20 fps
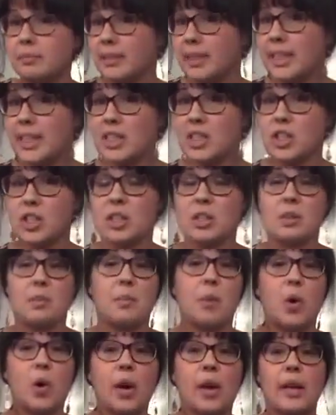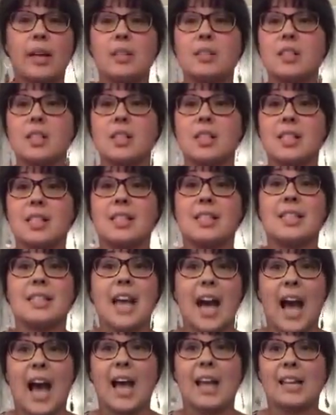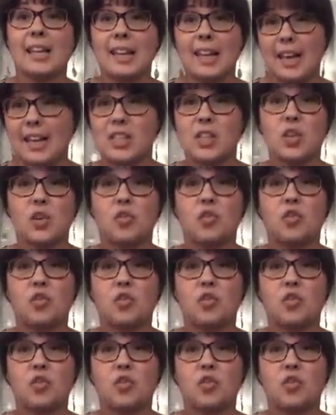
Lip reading: he's just a boy and just does not like to